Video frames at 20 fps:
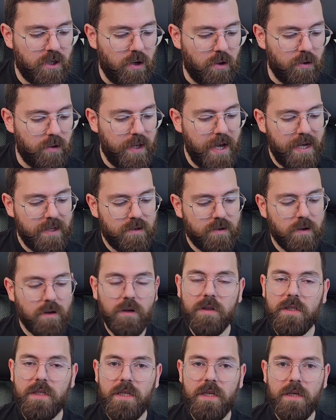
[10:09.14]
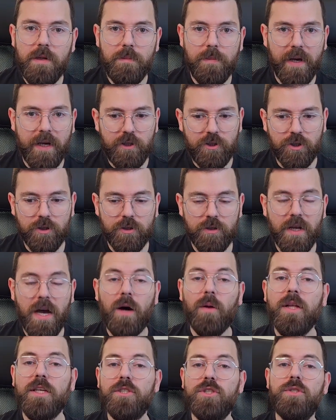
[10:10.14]
so that's our D major.
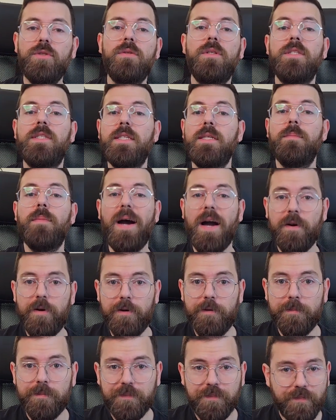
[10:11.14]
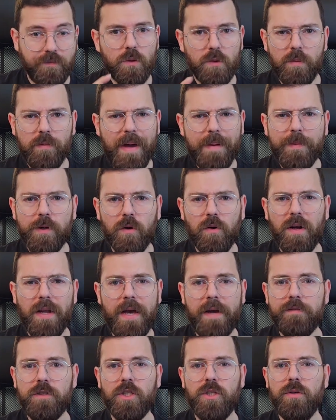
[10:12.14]
Now let's do the D minor. Remember, all I
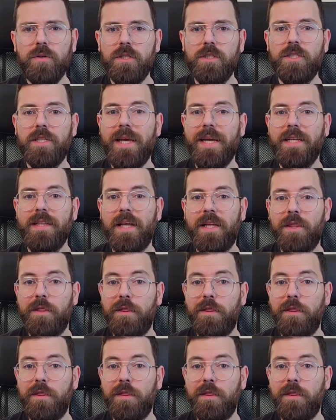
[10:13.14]
have to do is take that